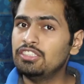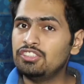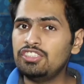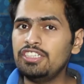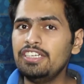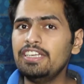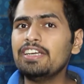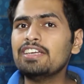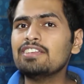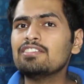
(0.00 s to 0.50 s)

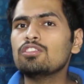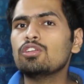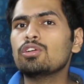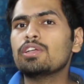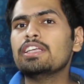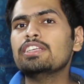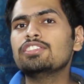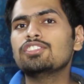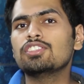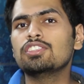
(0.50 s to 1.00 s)
Srinagar's
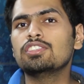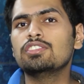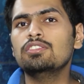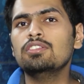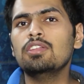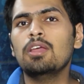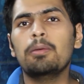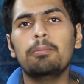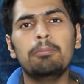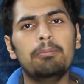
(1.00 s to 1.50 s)
location
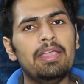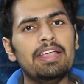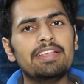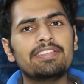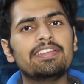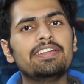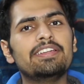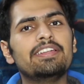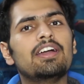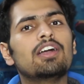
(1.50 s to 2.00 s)
makes
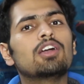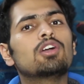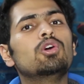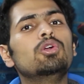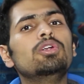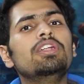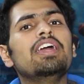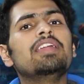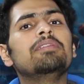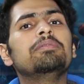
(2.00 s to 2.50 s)
it a
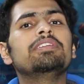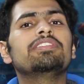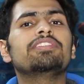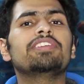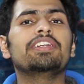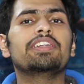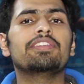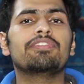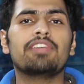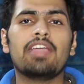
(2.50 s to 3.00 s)
good
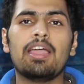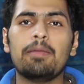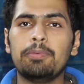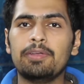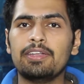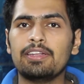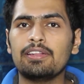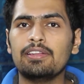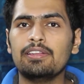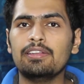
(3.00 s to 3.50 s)
administrative
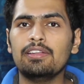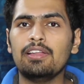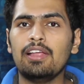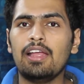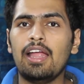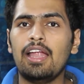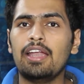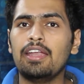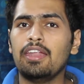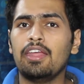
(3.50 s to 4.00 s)
capital,
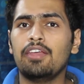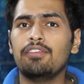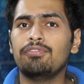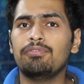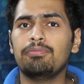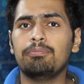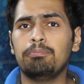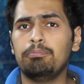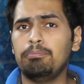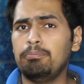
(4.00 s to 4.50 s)
and if
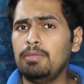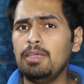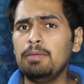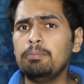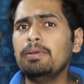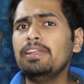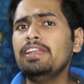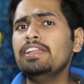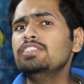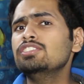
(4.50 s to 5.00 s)

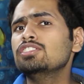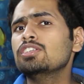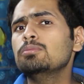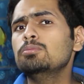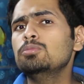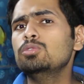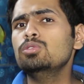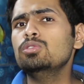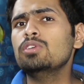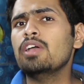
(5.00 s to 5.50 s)
people in
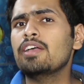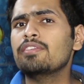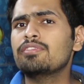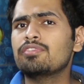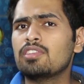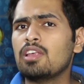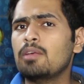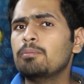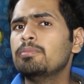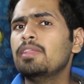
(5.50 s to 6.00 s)
Jammu have
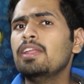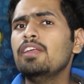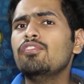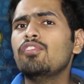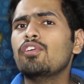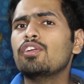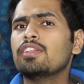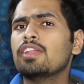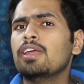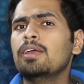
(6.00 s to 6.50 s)
something
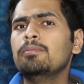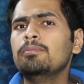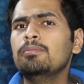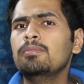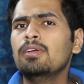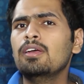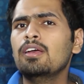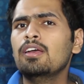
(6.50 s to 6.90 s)
for them,